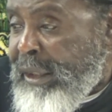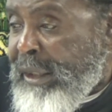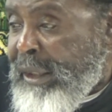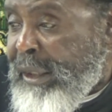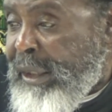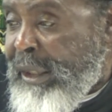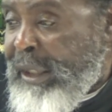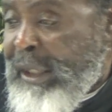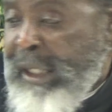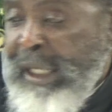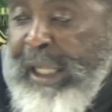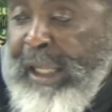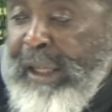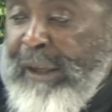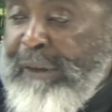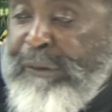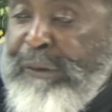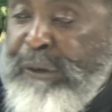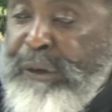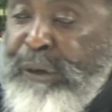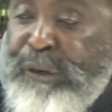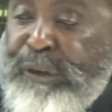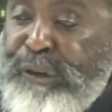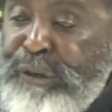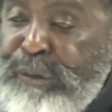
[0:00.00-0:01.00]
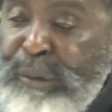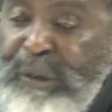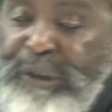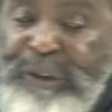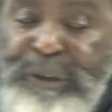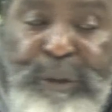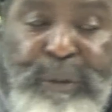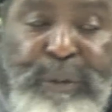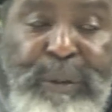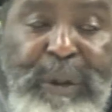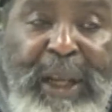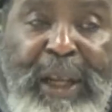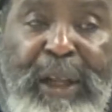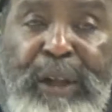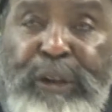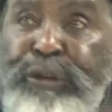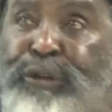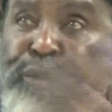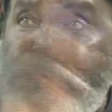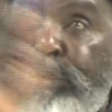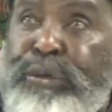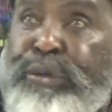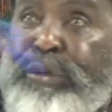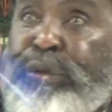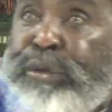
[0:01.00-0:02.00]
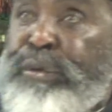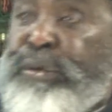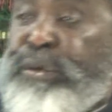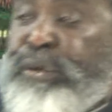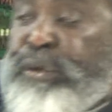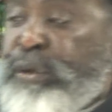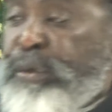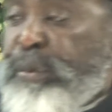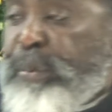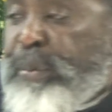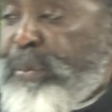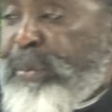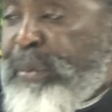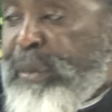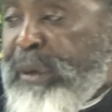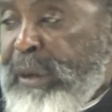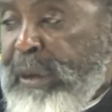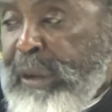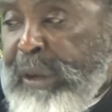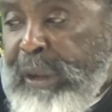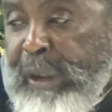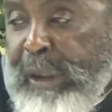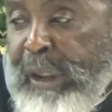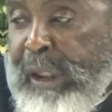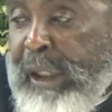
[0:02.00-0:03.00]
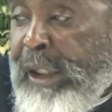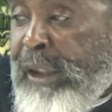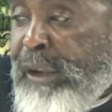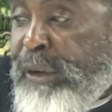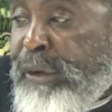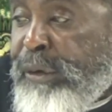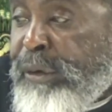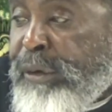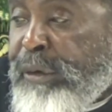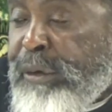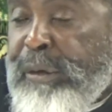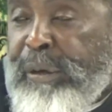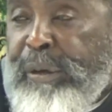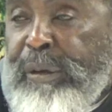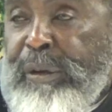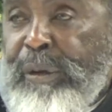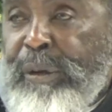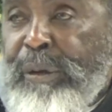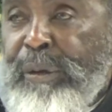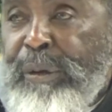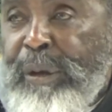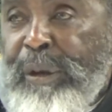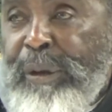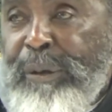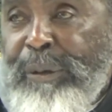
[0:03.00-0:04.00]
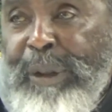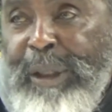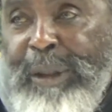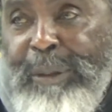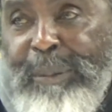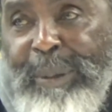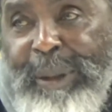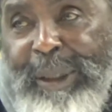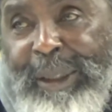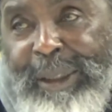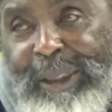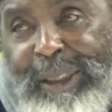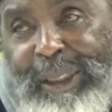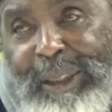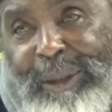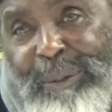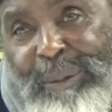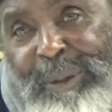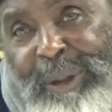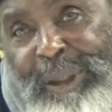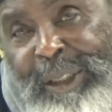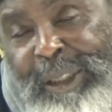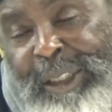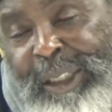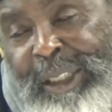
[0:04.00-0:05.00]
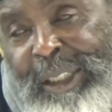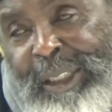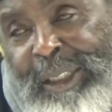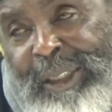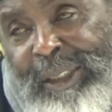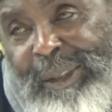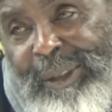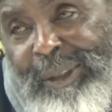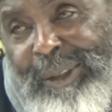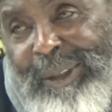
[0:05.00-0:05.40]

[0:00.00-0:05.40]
and have you switch around, zoop, zoop, zoop, and you're going right back that way again.